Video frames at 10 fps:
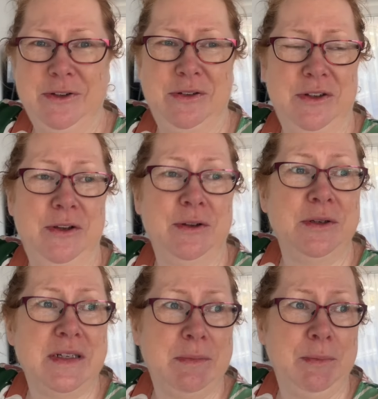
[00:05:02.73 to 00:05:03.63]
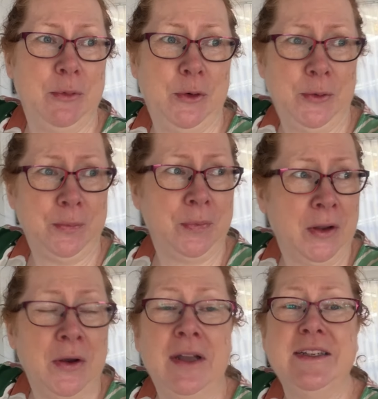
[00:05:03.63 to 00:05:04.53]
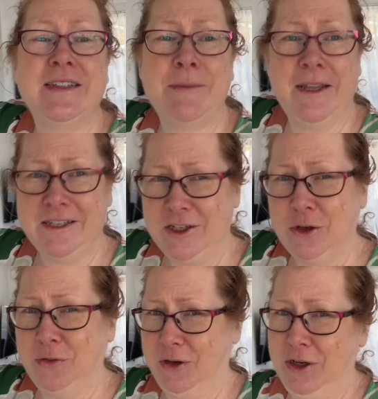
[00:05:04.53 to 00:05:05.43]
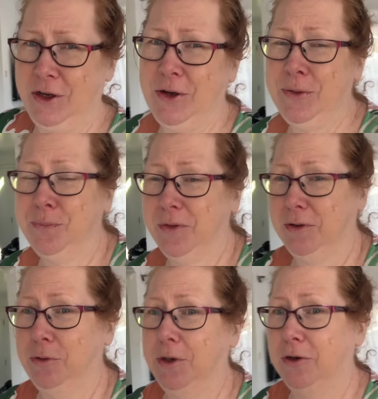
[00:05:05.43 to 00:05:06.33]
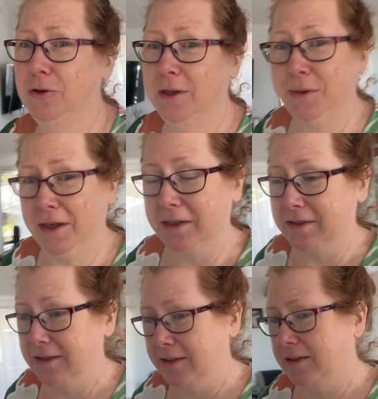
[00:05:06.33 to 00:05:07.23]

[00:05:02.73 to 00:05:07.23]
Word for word: or so, so I did a bit more. Did some editing on a video. I thought I can do that without internet.